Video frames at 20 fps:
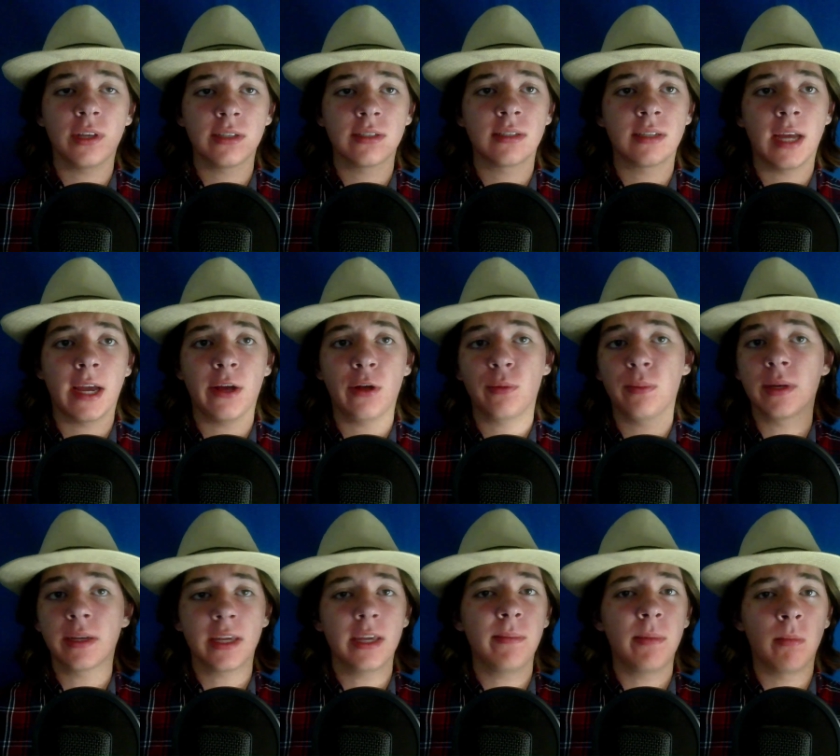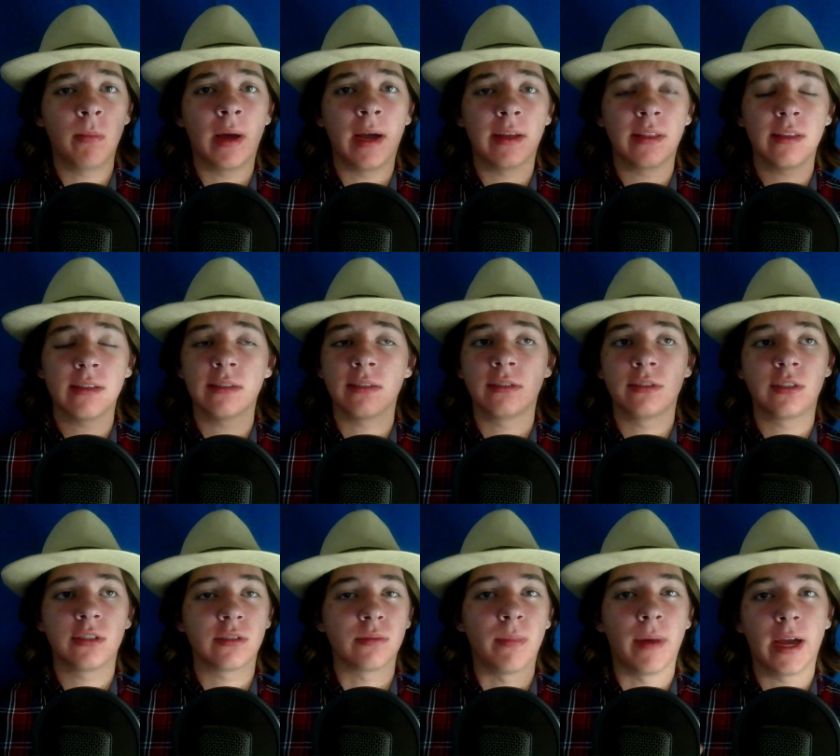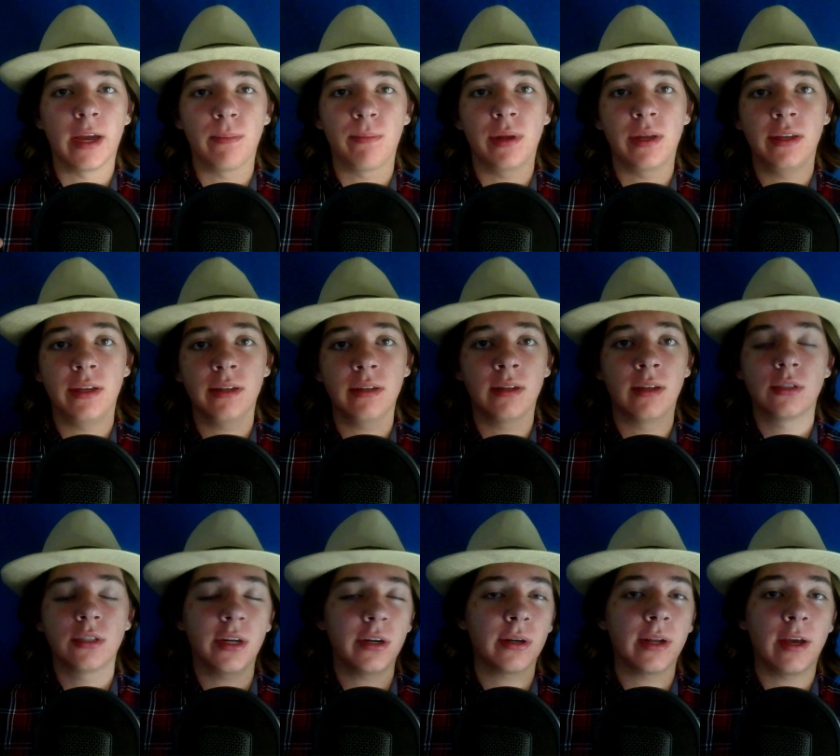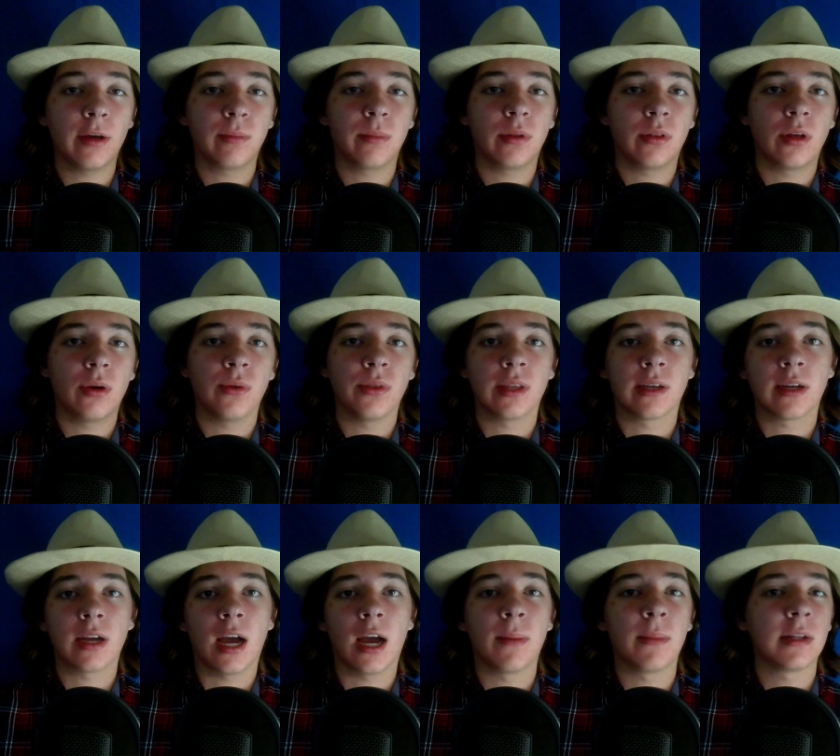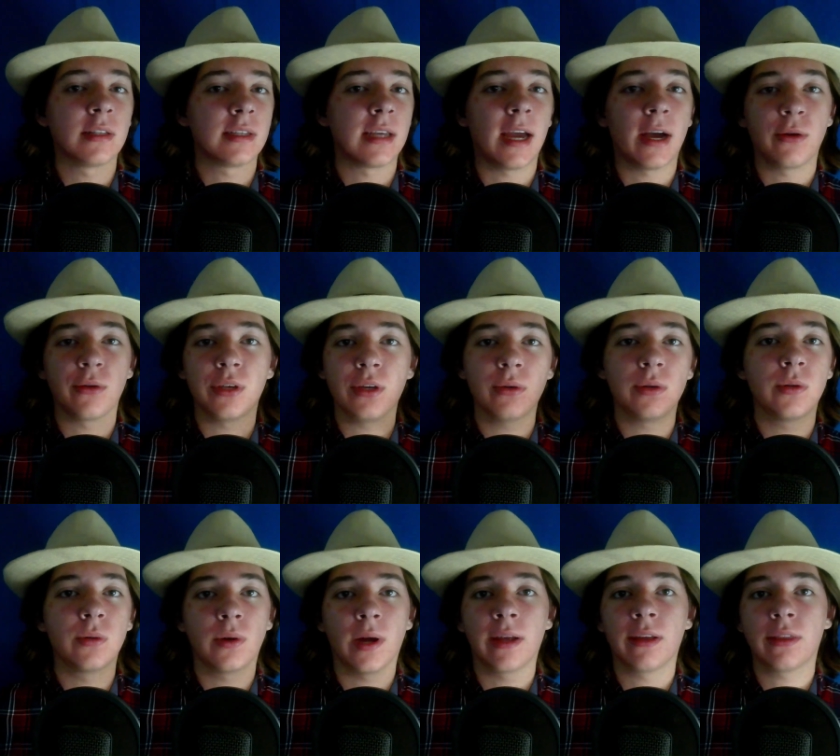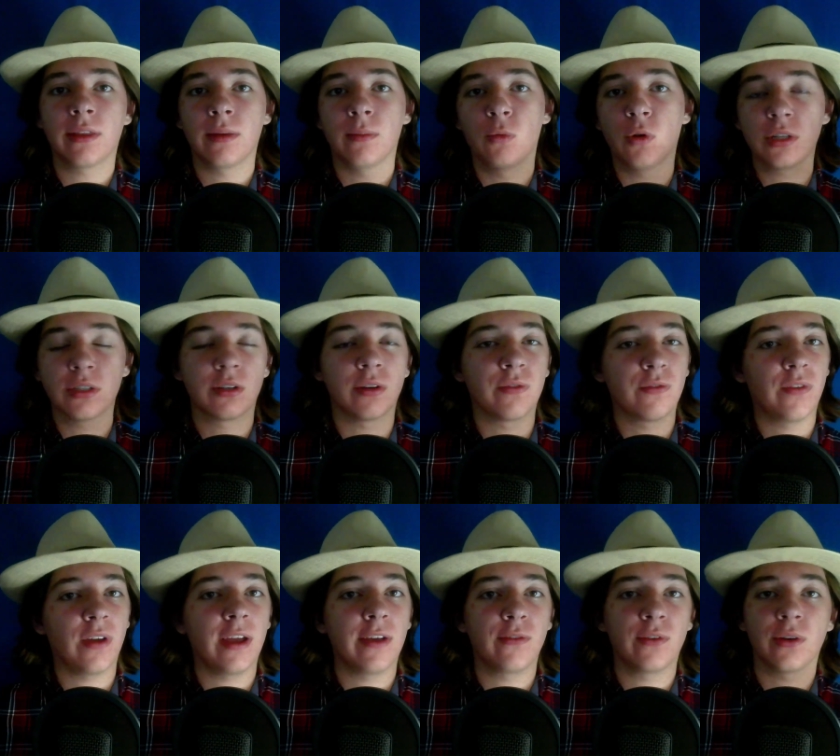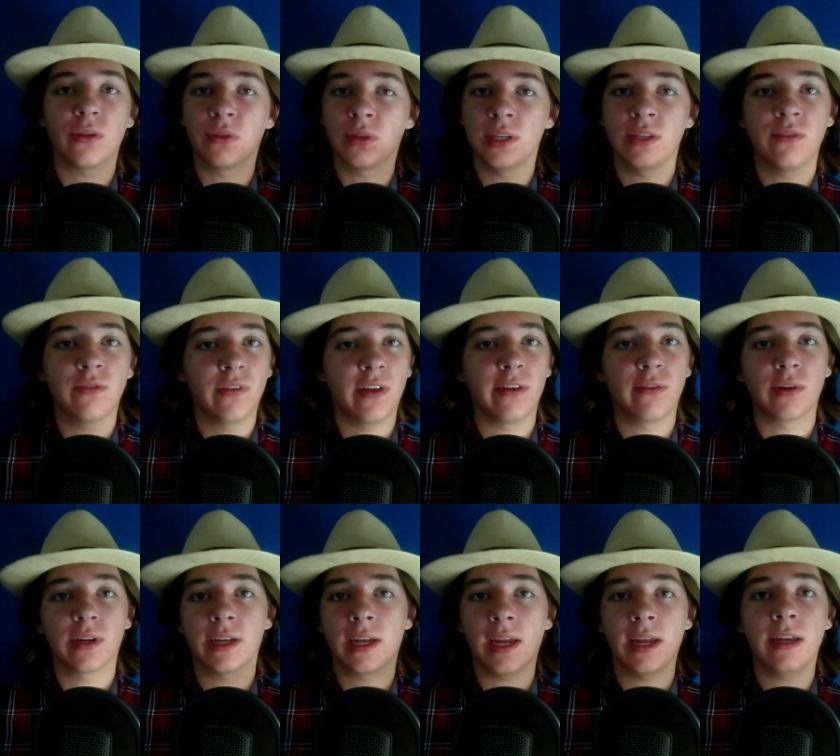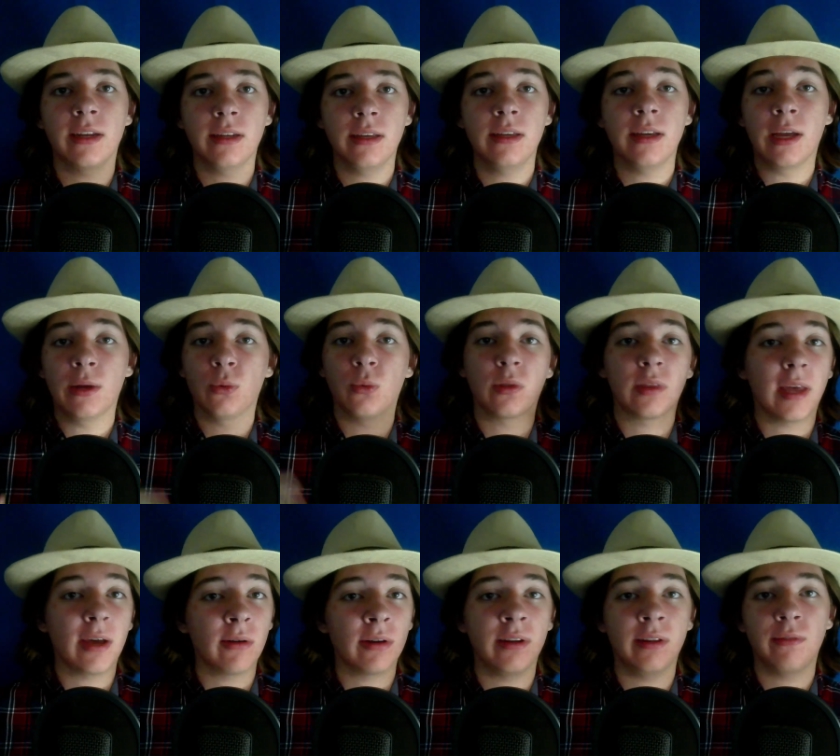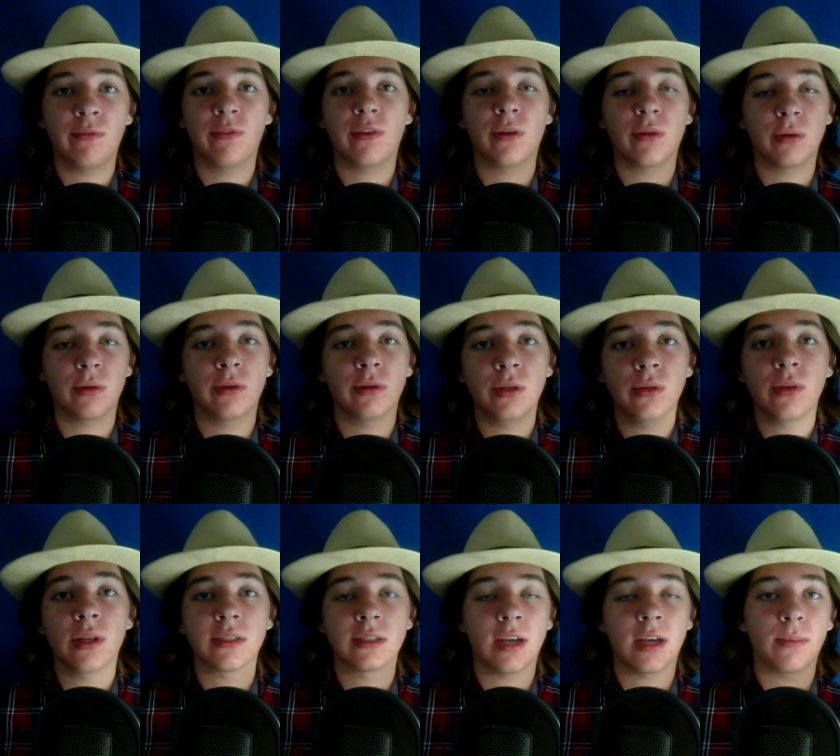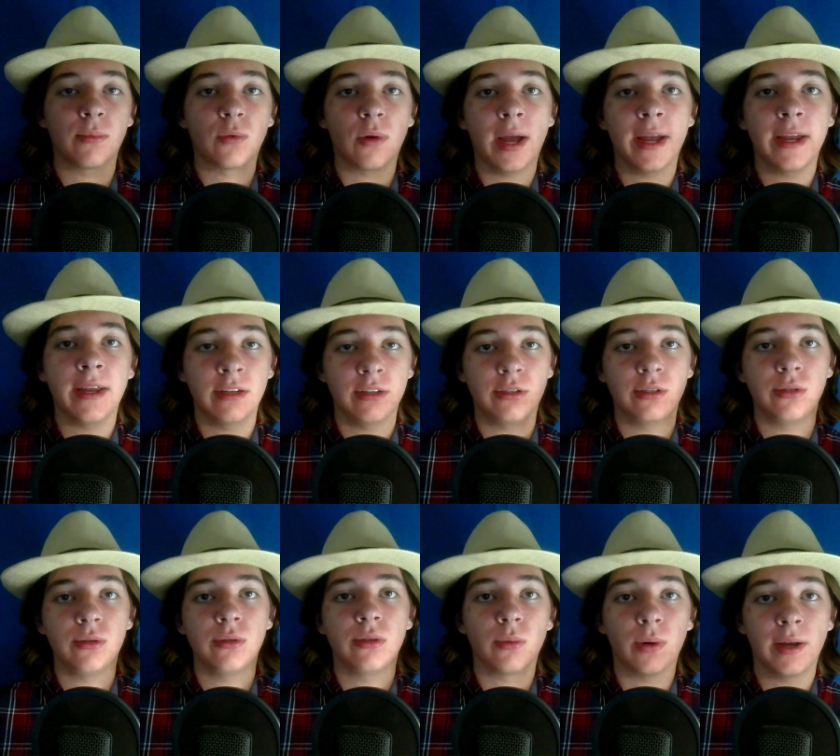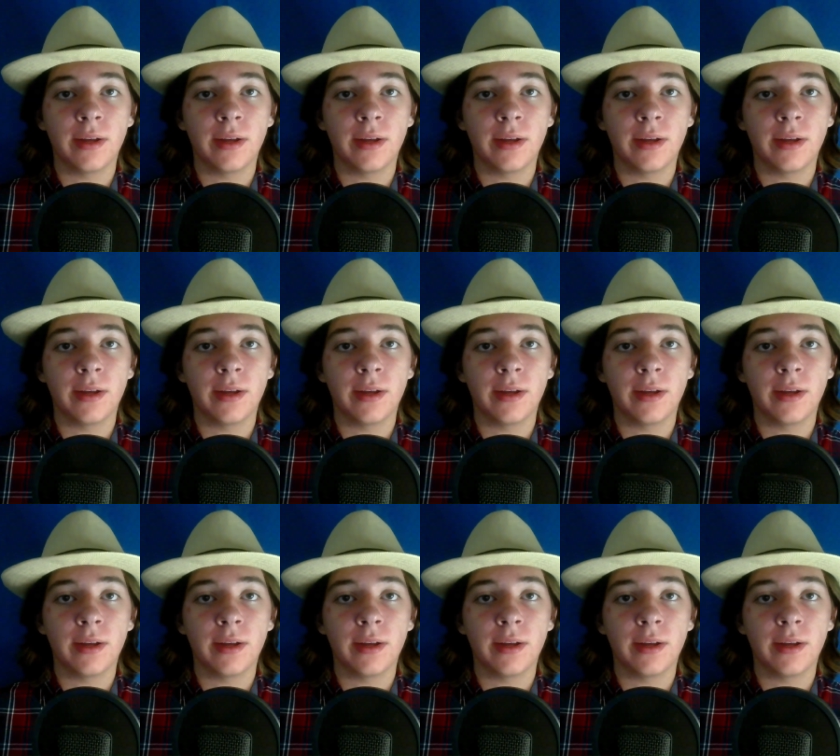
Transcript: list style, but keep in mind this is just my opinion. Share down below in the comments how you would rank them, what's your favorite, least favorite candy, and without any further ado, let's hop right into the